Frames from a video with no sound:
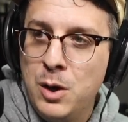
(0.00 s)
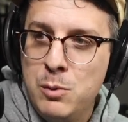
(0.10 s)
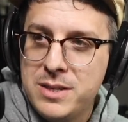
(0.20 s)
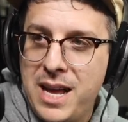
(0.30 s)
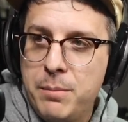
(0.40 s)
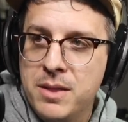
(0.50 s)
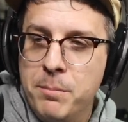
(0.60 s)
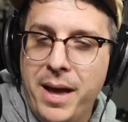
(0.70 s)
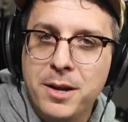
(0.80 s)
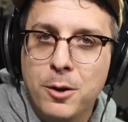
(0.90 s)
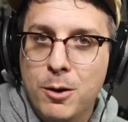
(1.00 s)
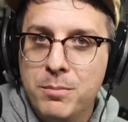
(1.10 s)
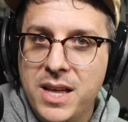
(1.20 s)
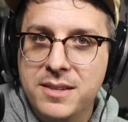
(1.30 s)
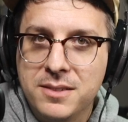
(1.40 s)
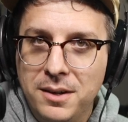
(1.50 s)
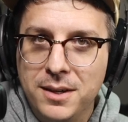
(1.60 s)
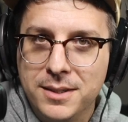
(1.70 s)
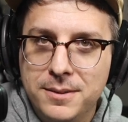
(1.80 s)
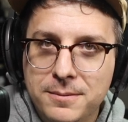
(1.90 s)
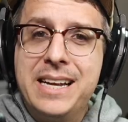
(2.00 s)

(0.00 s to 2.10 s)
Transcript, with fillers: don't tap the mic arm that it's on.